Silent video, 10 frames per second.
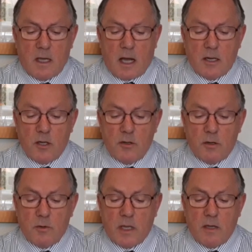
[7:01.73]
I know
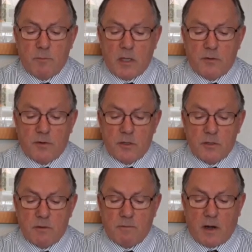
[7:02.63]
that we have been through
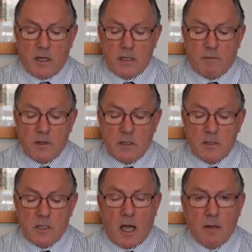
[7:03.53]
some very
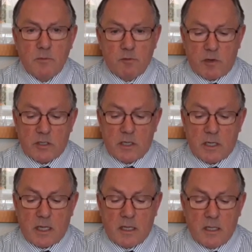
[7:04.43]
difficult times
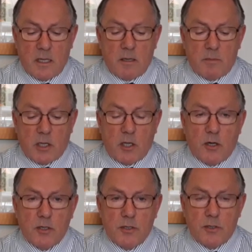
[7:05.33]
recently, but
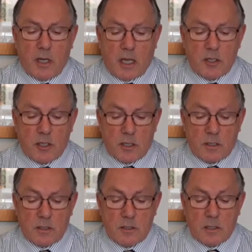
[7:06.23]
your
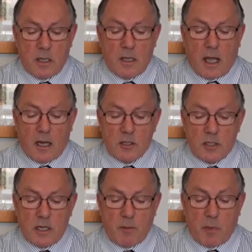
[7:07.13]
donations
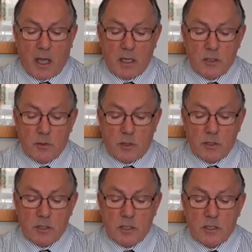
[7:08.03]
actually pay
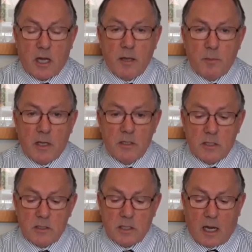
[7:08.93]
towards the
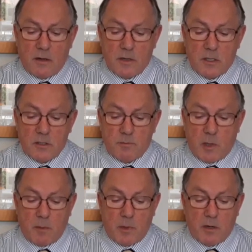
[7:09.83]
stipends and salaries of
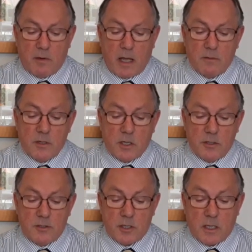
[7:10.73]
people around the
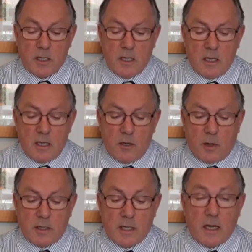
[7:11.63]
country who
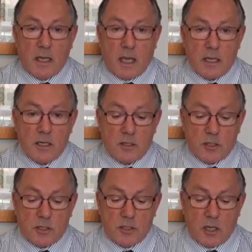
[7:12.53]
are dedicated
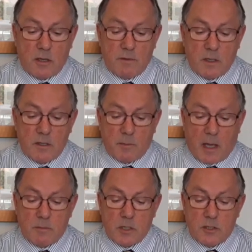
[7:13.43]
to serving the
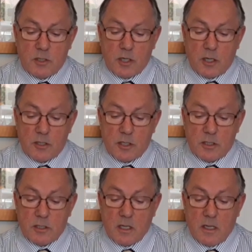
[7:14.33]
Baptist
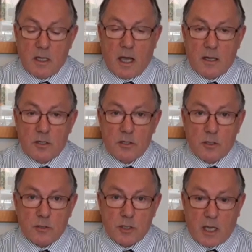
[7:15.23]
churches and
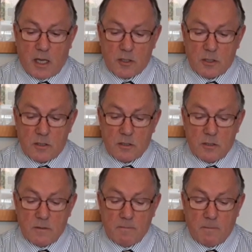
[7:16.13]
associations.